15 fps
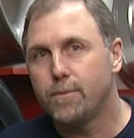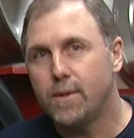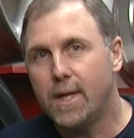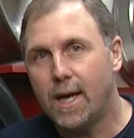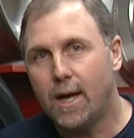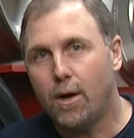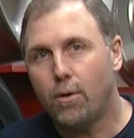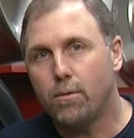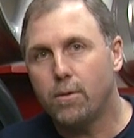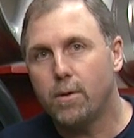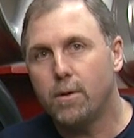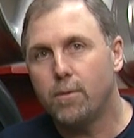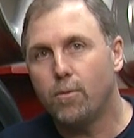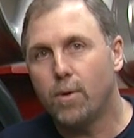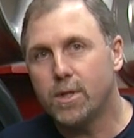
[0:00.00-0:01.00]
Now,
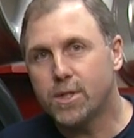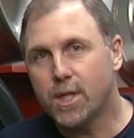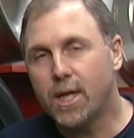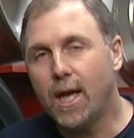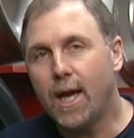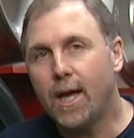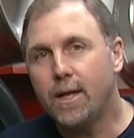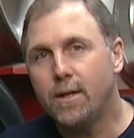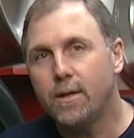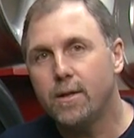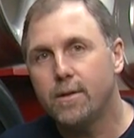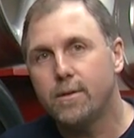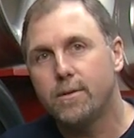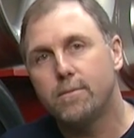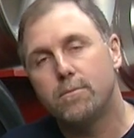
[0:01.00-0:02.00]
once again,
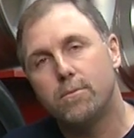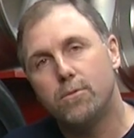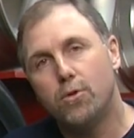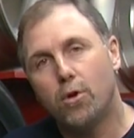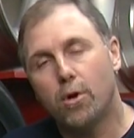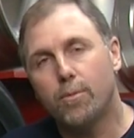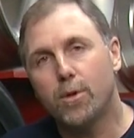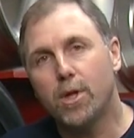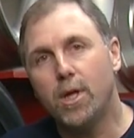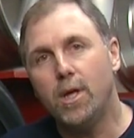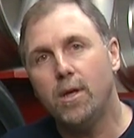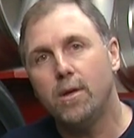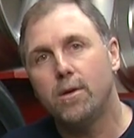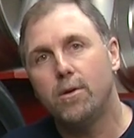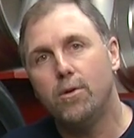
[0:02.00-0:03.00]

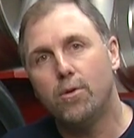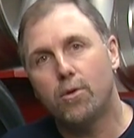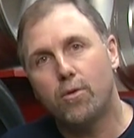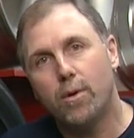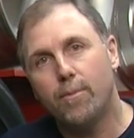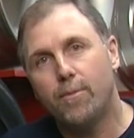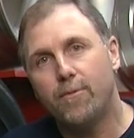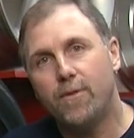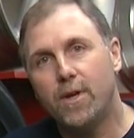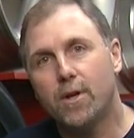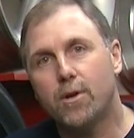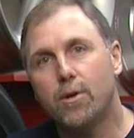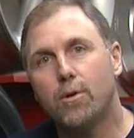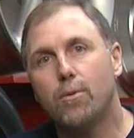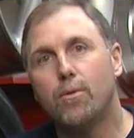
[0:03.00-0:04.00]
normally you equip a
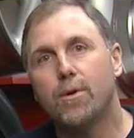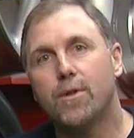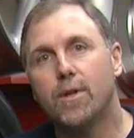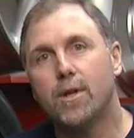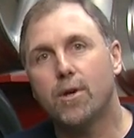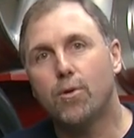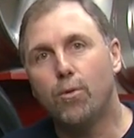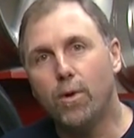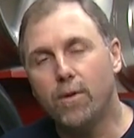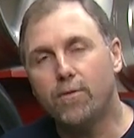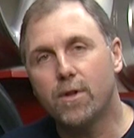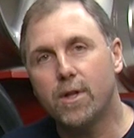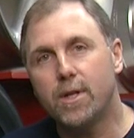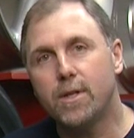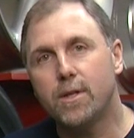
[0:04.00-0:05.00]
vehicle with an
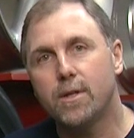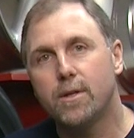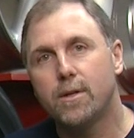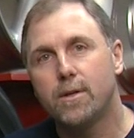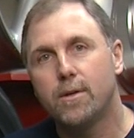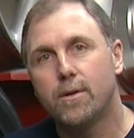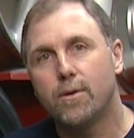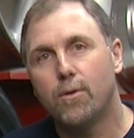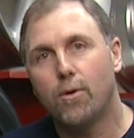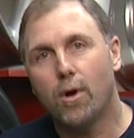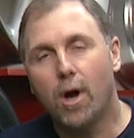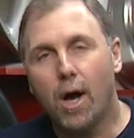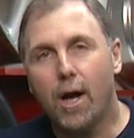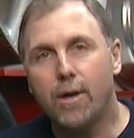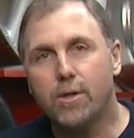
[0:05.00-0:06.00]
equivalent or
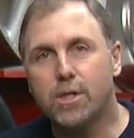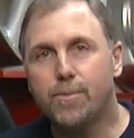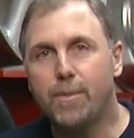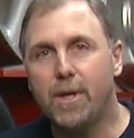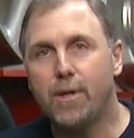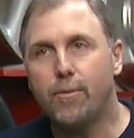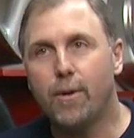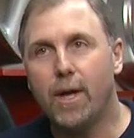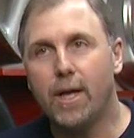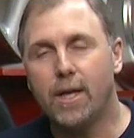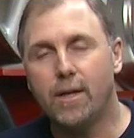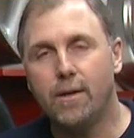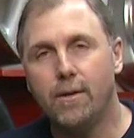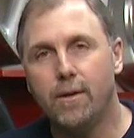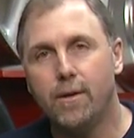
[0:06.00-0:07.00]
higher speed
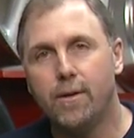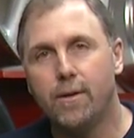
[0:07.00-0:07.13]
rating